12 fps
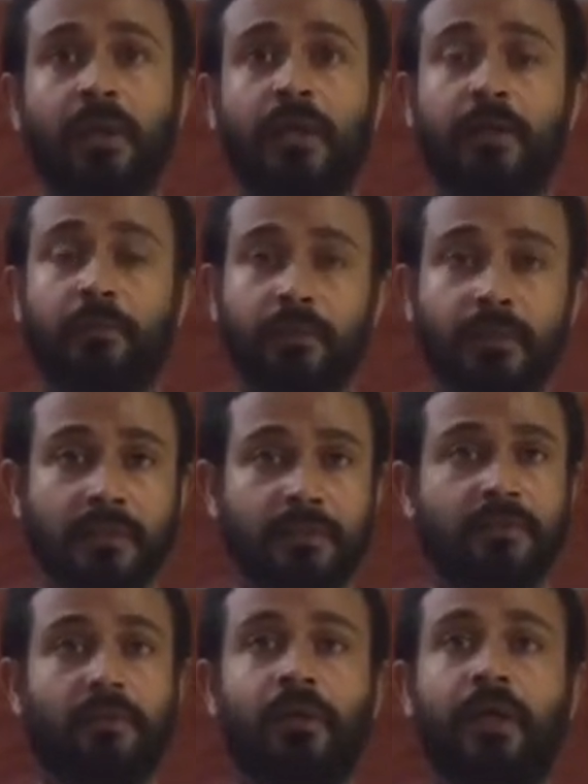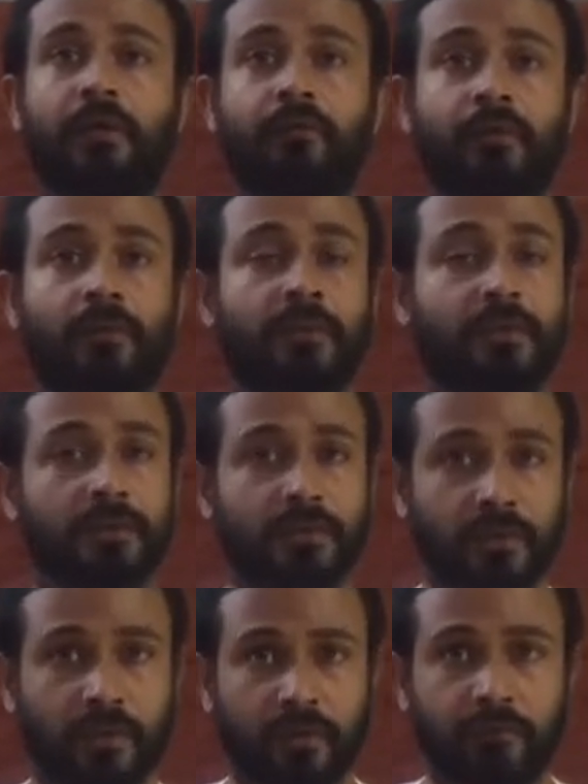it means your diaphragm is
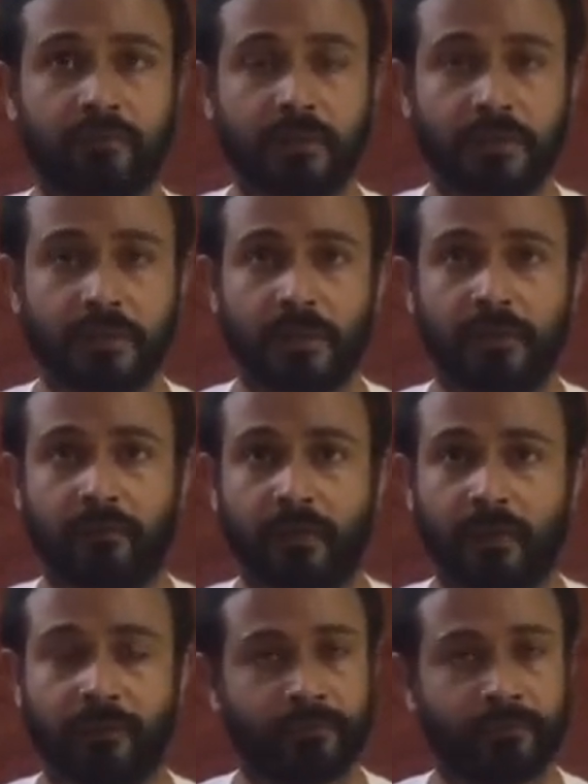not functioning well.